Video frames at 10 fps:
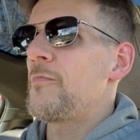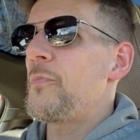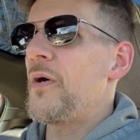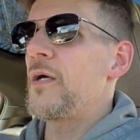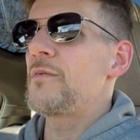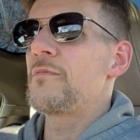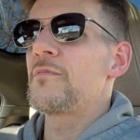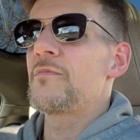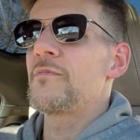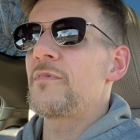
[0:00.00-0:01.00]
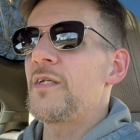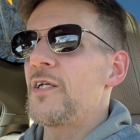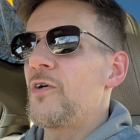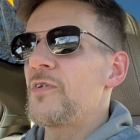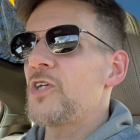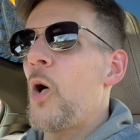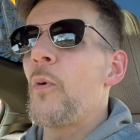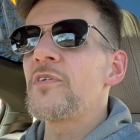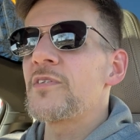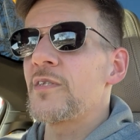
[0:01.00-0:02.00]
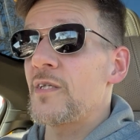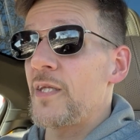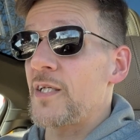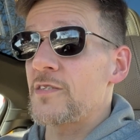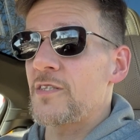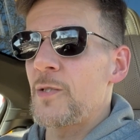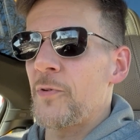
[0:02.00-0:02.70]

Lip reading: but it's almost like a sleeper